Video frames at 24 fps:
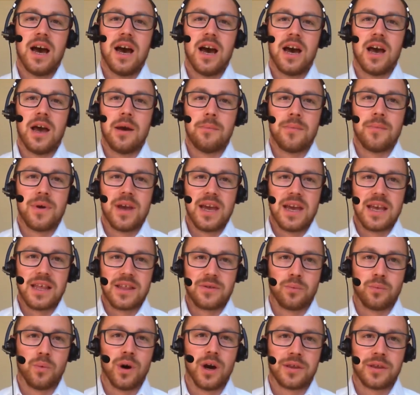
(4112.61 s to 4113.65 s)

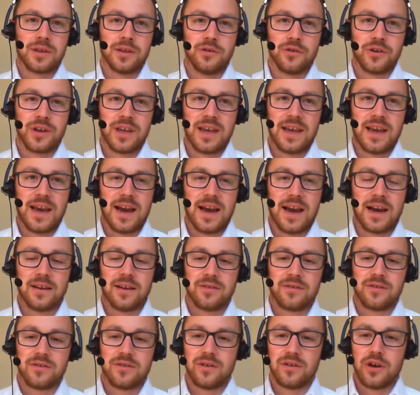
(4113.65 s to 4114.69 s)
it's worth looking at
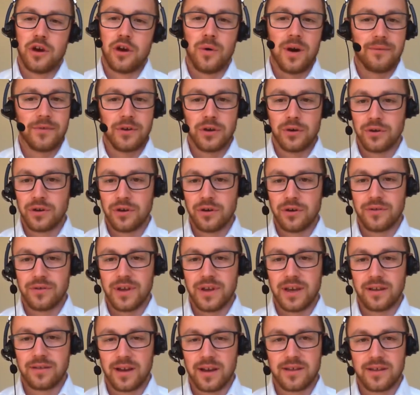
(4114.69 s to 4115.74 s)
whoever you're
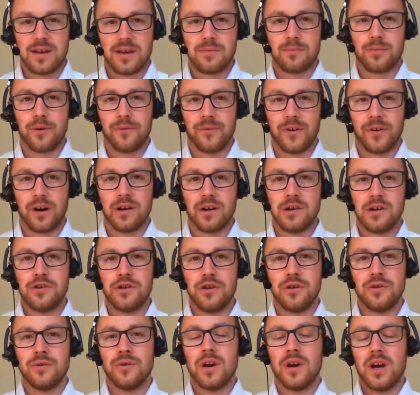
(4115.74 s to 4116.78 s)
using. Does it provide
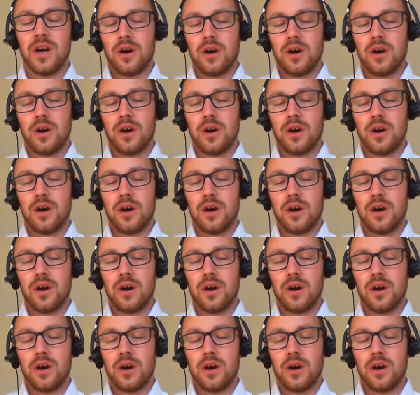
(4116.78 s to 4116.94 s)
you